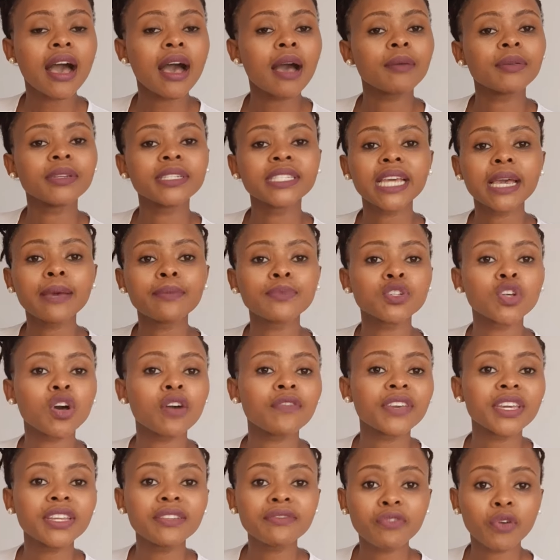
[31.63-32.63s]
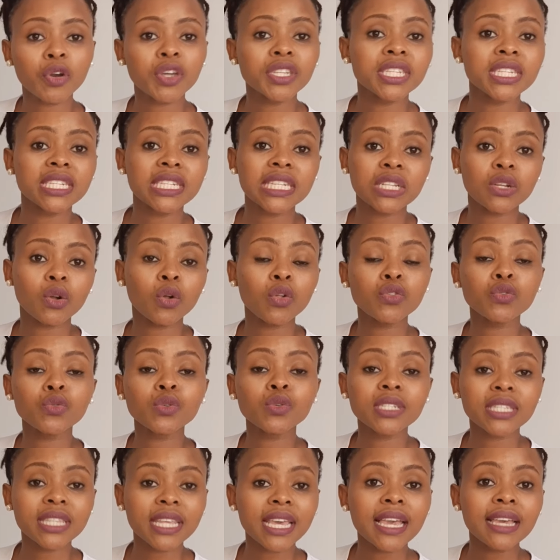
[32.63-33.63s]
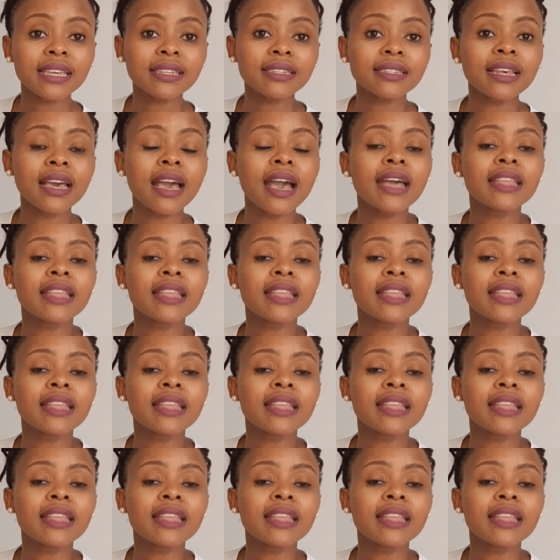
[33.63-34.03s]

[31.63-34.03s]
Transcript: in terms of invoices and all those things,